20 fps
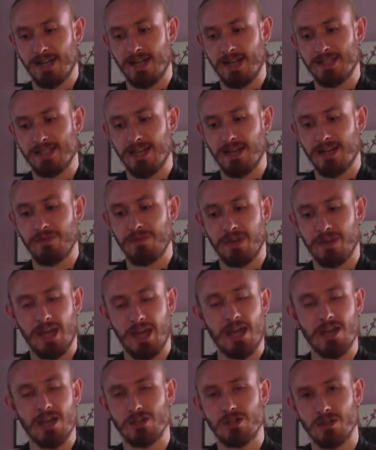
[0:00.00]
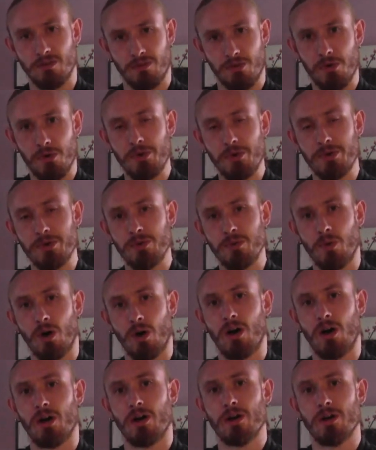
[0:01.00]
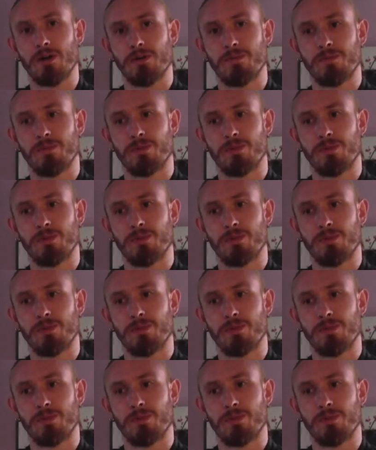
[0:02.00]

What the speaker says: identification of who you are,